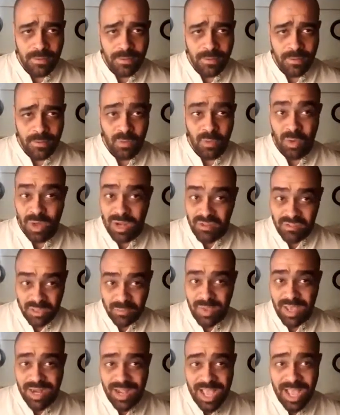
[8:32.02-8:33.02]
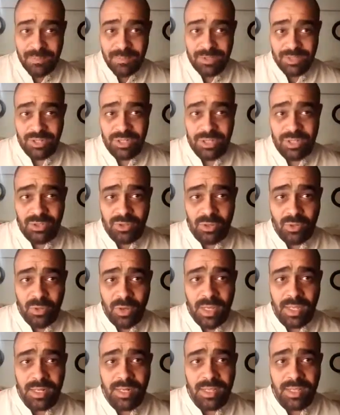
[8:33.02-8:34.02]
One of the bad habits you need to
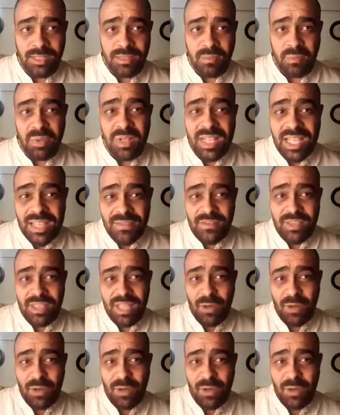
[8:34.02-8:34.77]
quit is believing